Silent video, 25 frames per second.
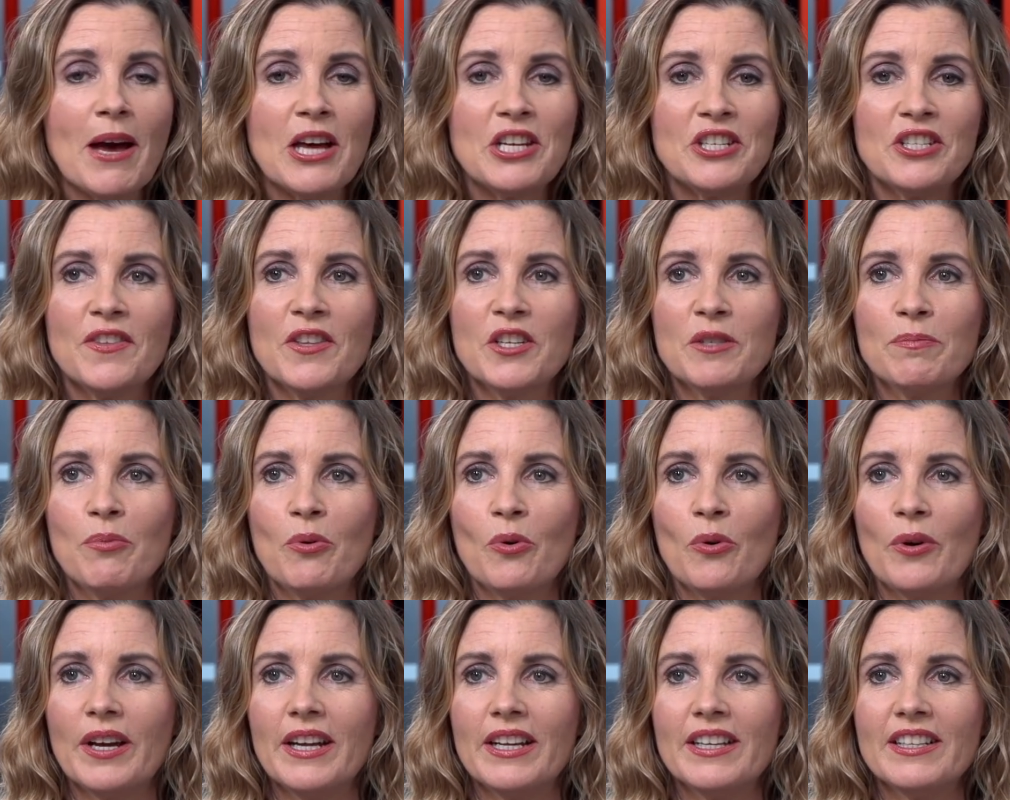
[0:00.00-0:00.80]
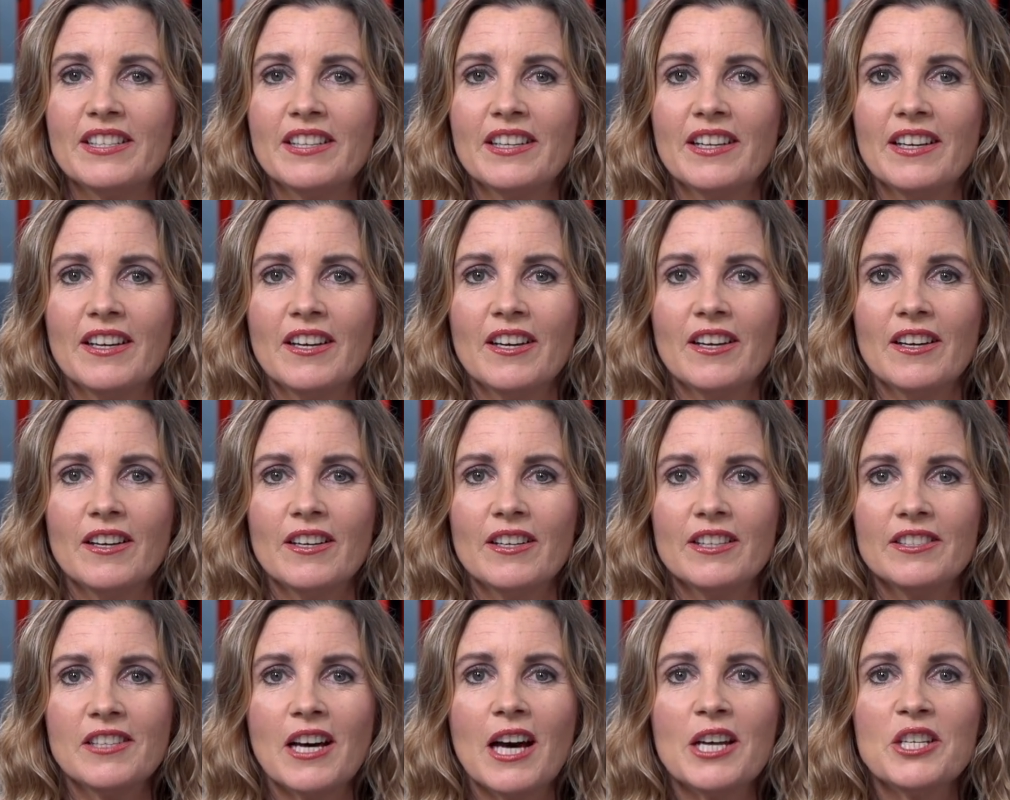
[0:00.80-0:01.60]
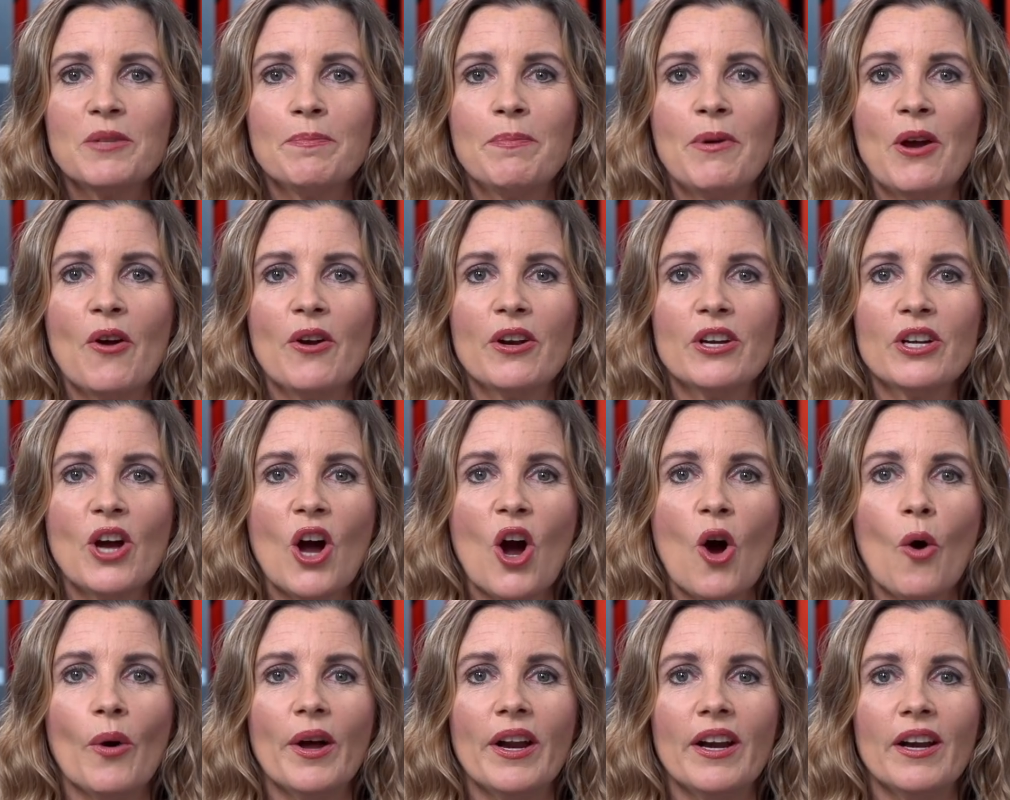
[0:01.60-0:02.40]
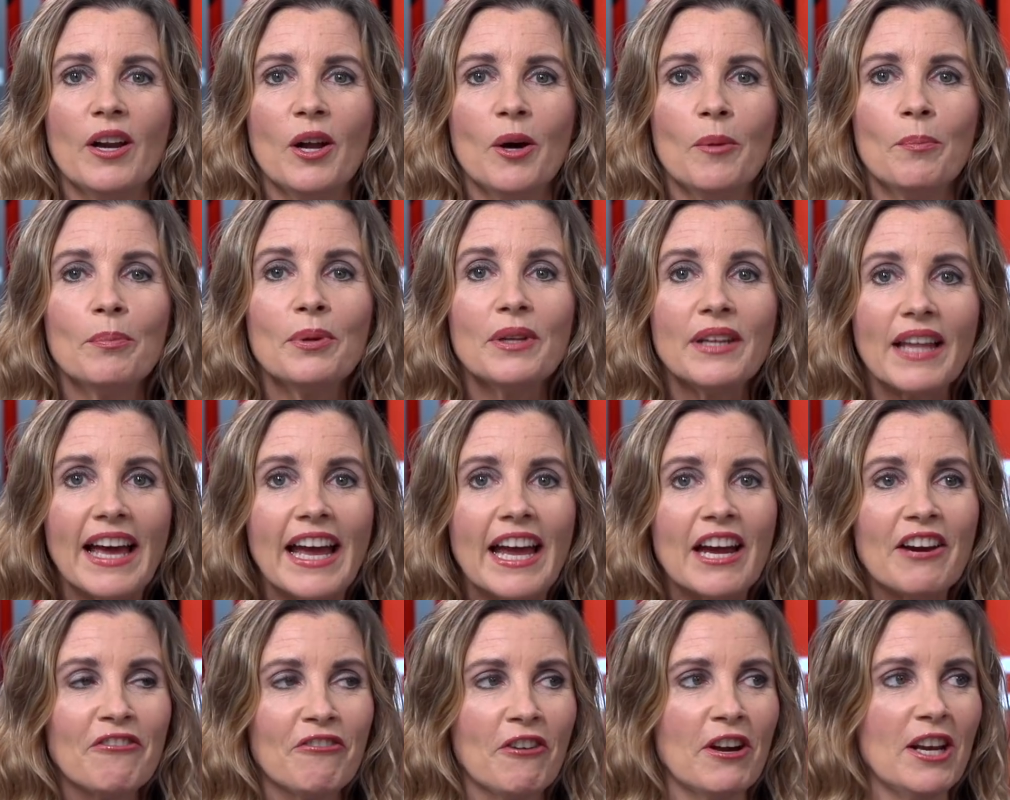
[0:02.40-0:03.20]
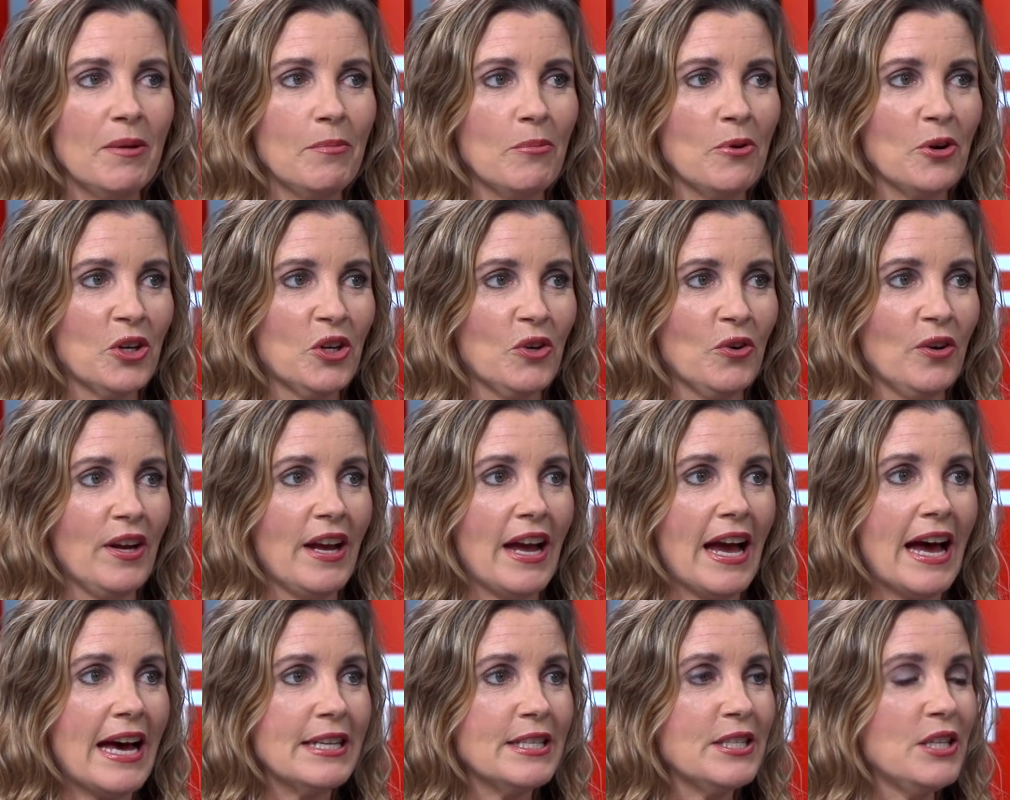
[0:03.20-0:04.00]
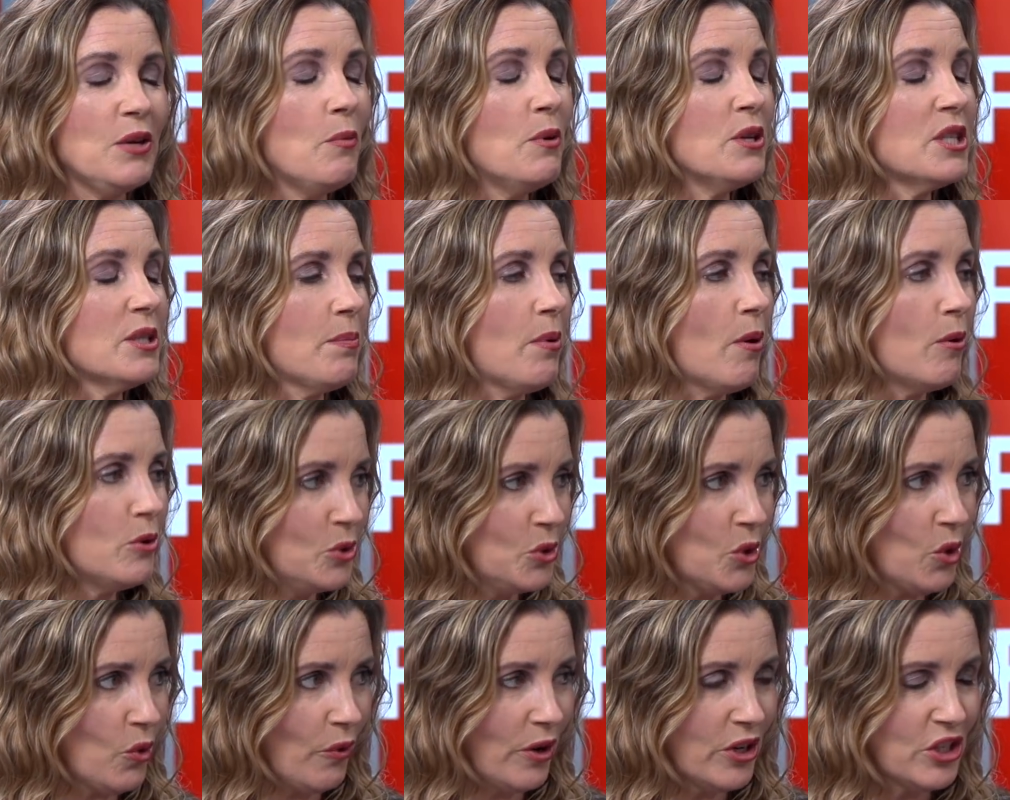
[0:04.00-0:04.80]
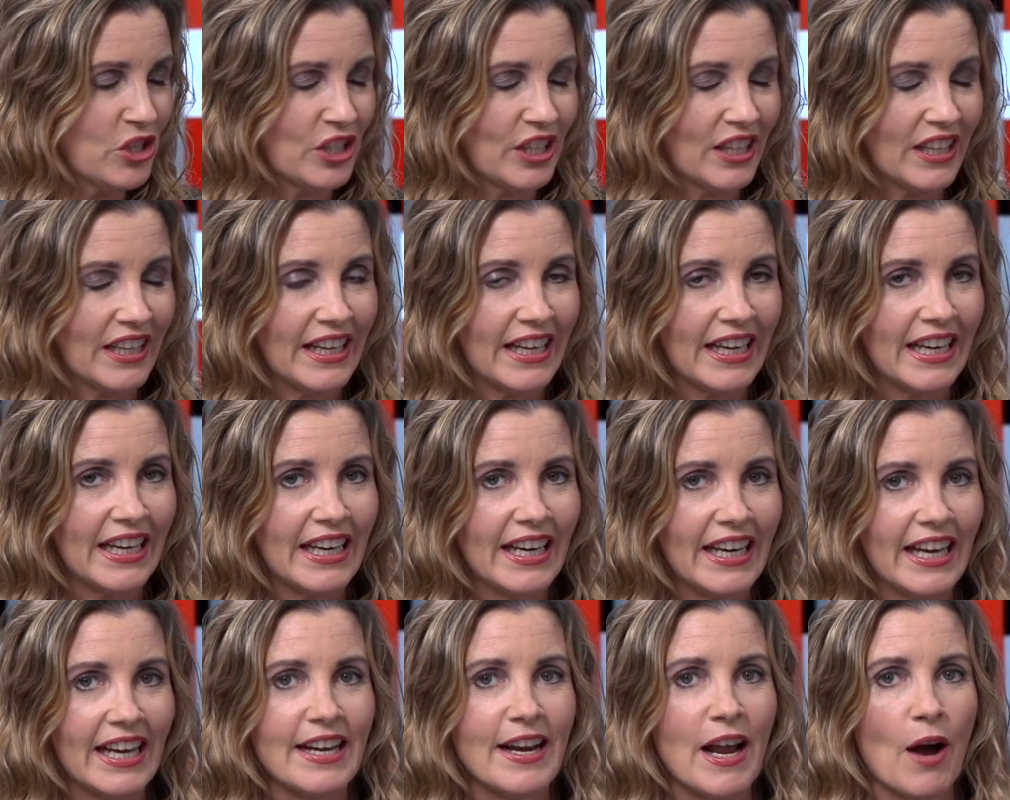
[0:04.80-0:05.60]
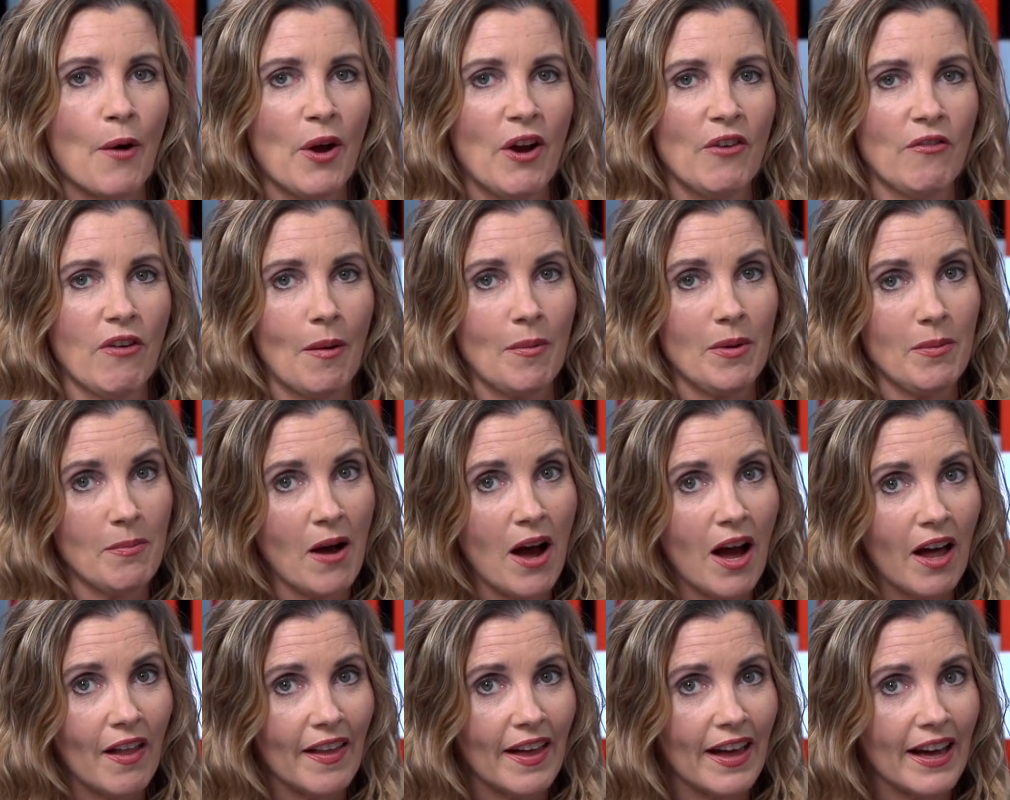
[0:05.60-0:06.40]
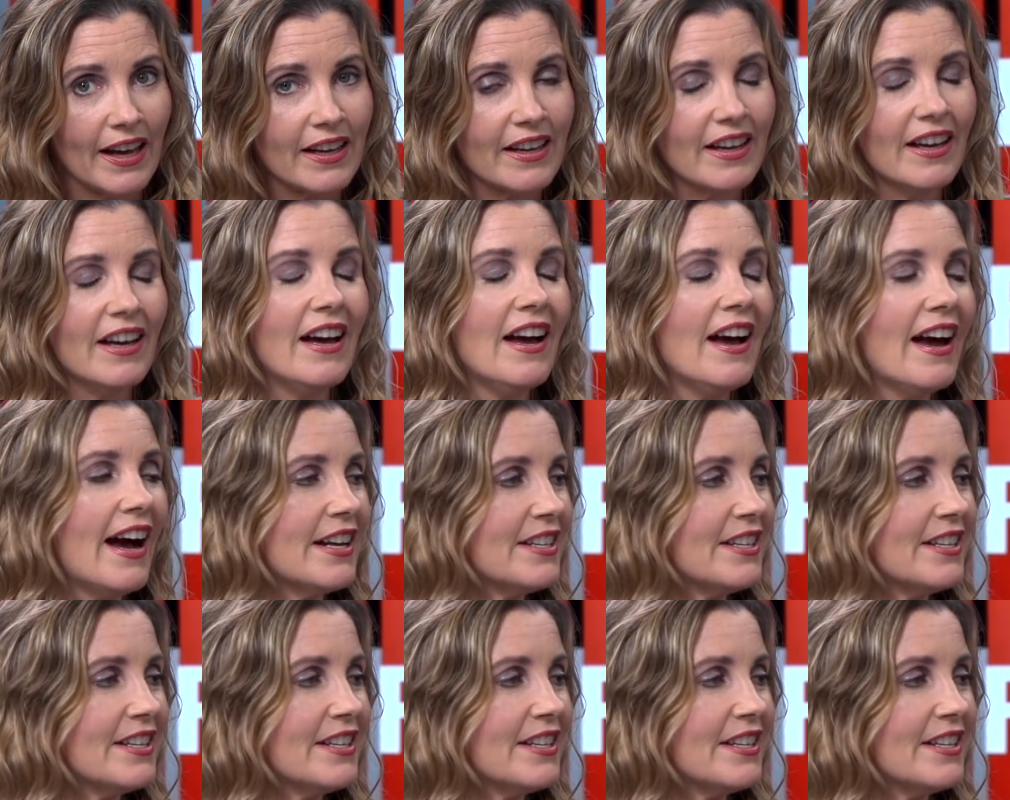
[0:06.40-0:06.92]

imagine at this point Sacha Baron Cohen playing Freddie Mercury as he was supposed to originally, and now we have Rami Malek.